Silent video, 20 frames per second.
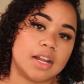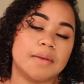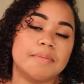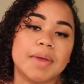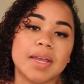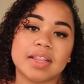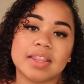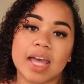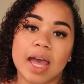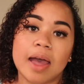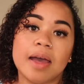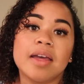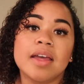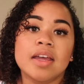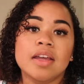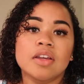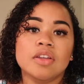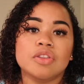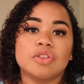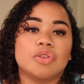I make
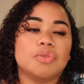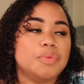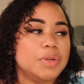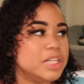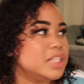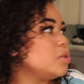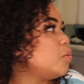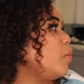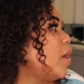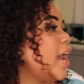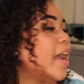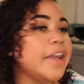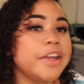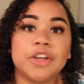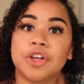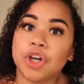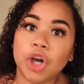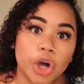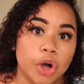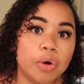that the reason why
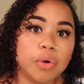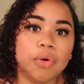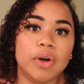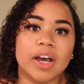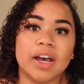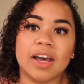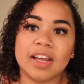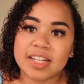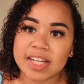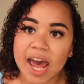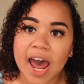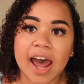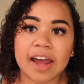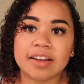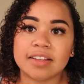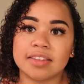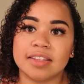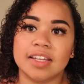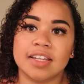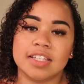I go
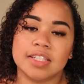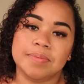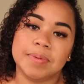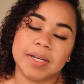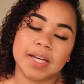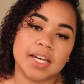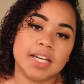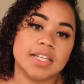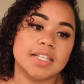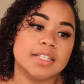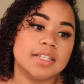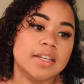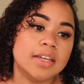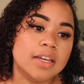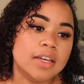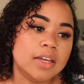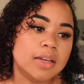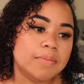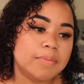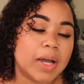attack things, because
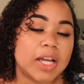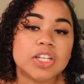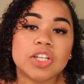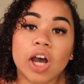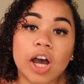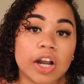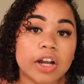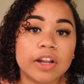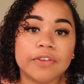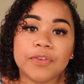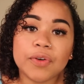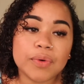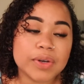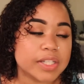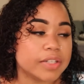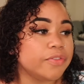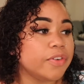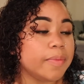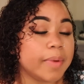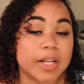my daughter, if it
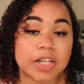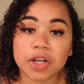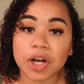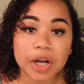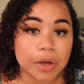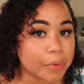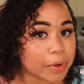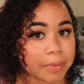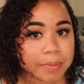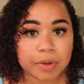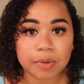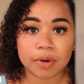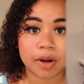wasn't for my daughter, it wouldn't be